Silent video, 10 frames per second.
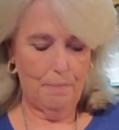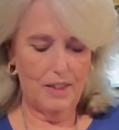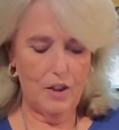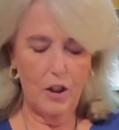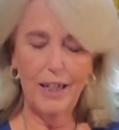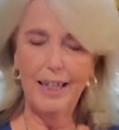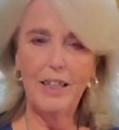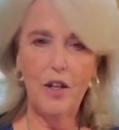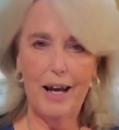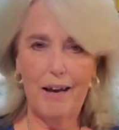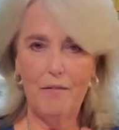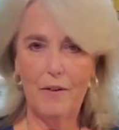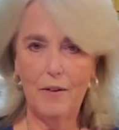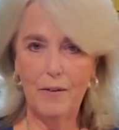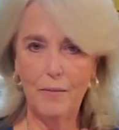The chicken
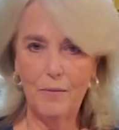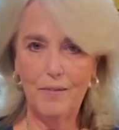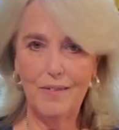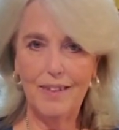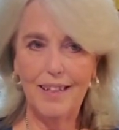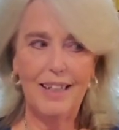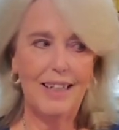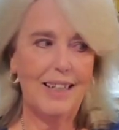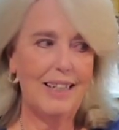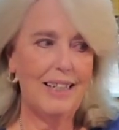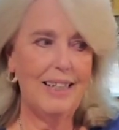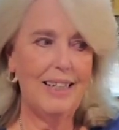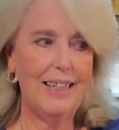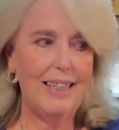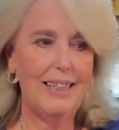chaffle
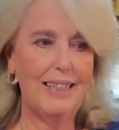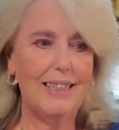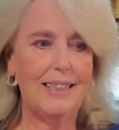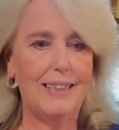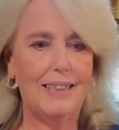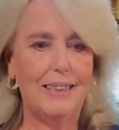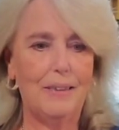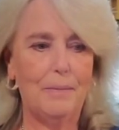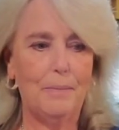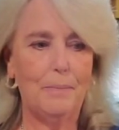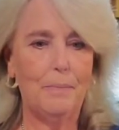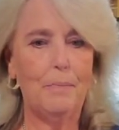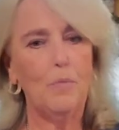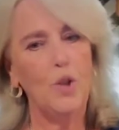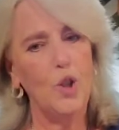is
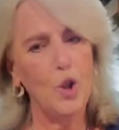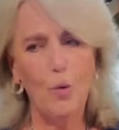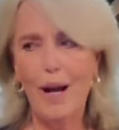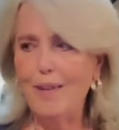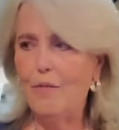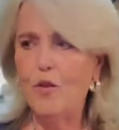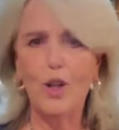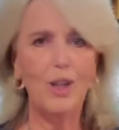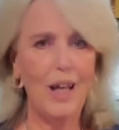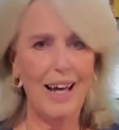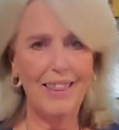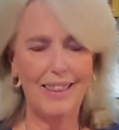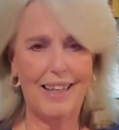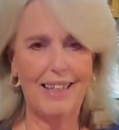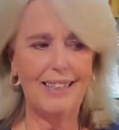great for a lot of
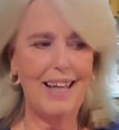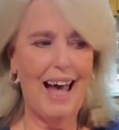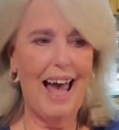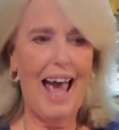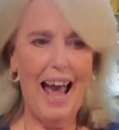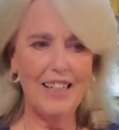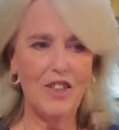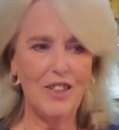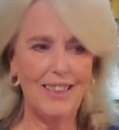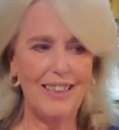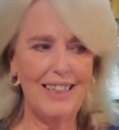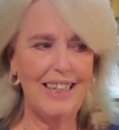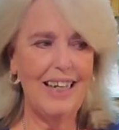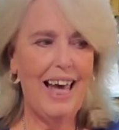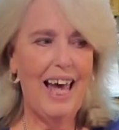things. I
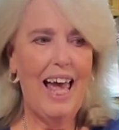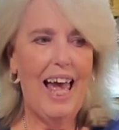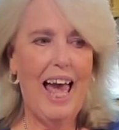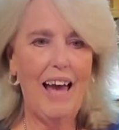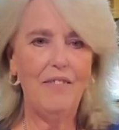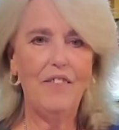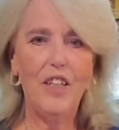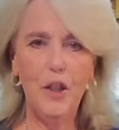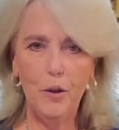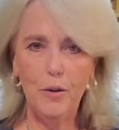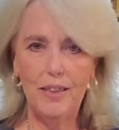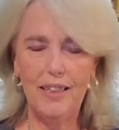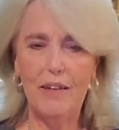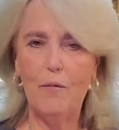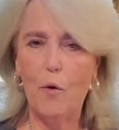actually have
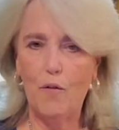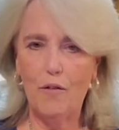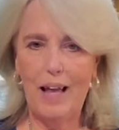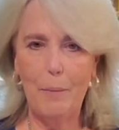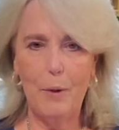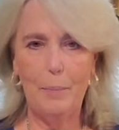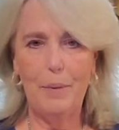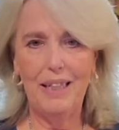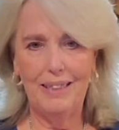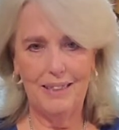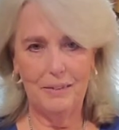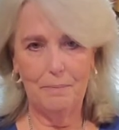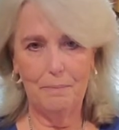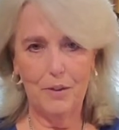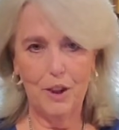used it for flatbread pizza
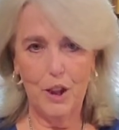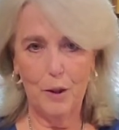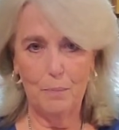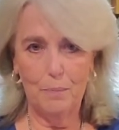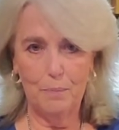dough.